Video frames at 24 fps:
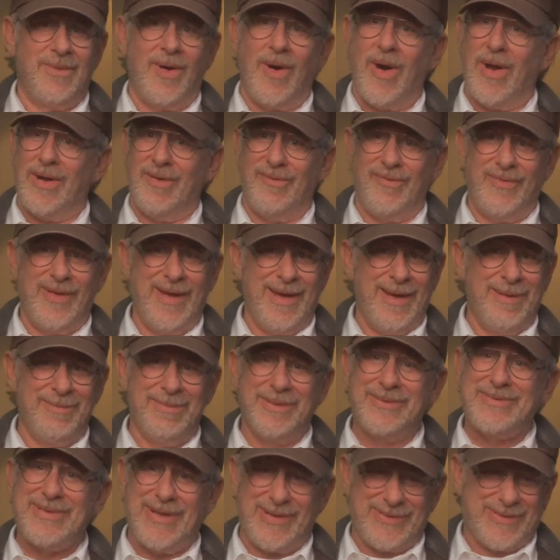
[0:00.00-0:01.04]
All of
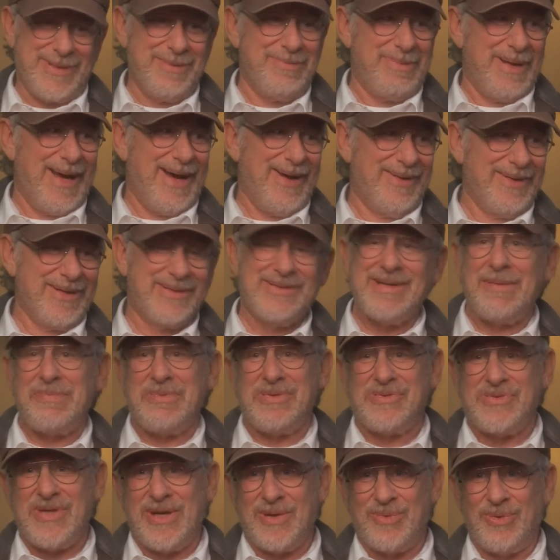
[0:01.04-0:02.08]
them. Just about, except
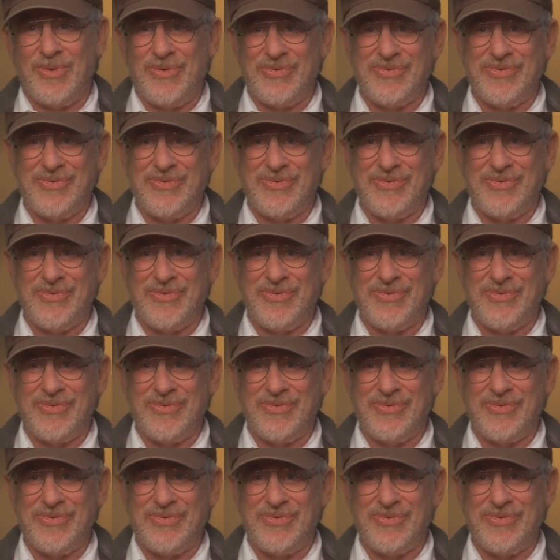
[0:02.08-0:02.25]
the sequels.